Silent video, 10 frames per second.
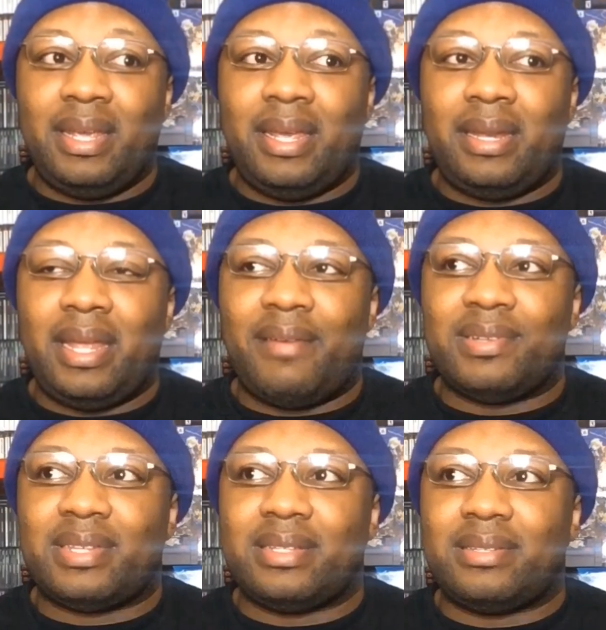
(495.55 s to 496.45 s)
And
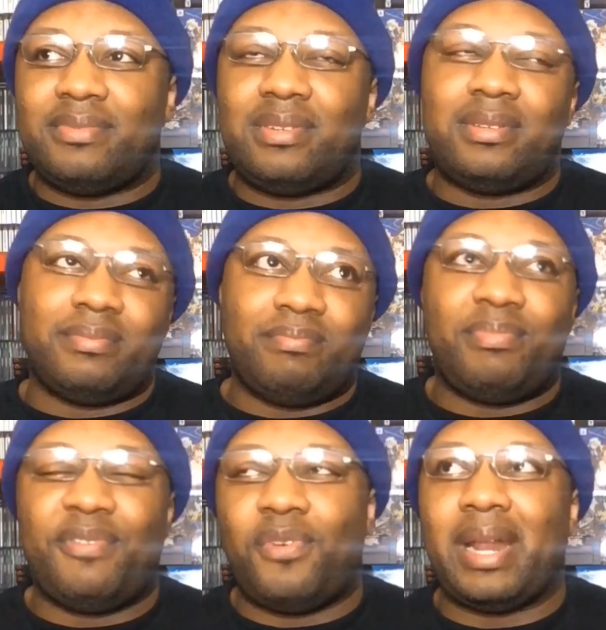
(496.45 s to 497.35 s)
ever since, well,
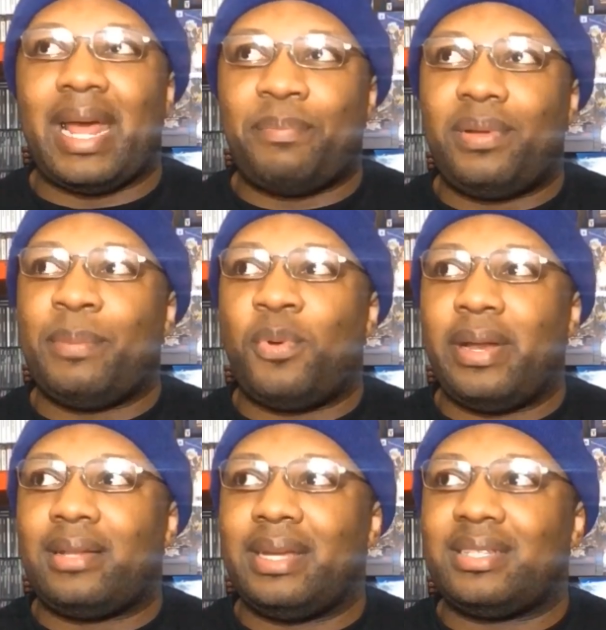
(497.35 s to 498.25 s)
before that, I played
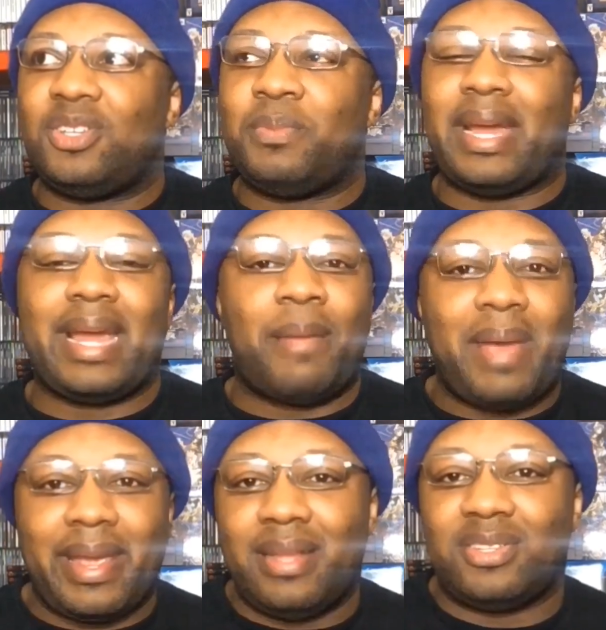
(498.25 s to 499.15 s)
point and click too, but I got
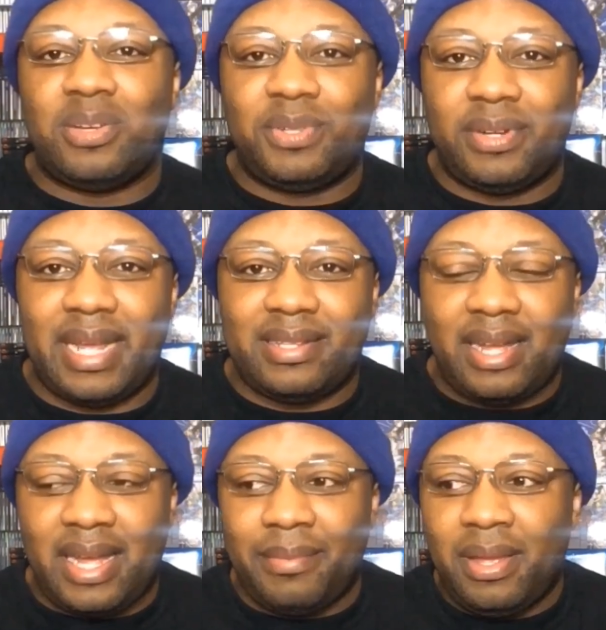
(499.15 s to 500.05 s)
back into them during that
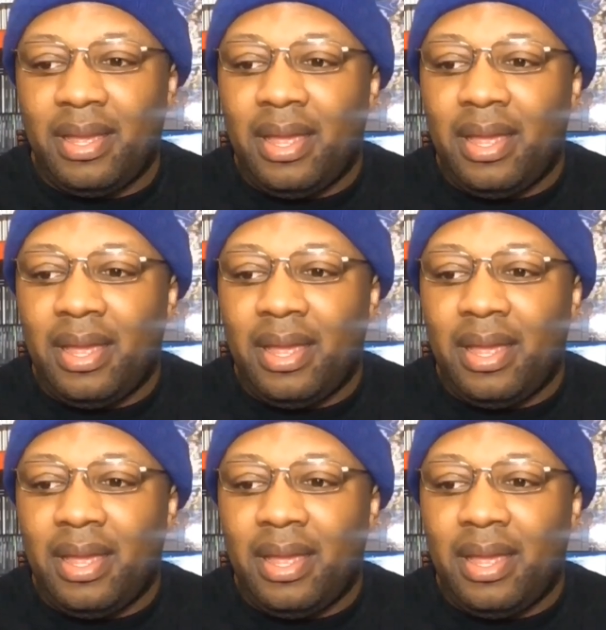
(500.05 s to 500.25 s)
time.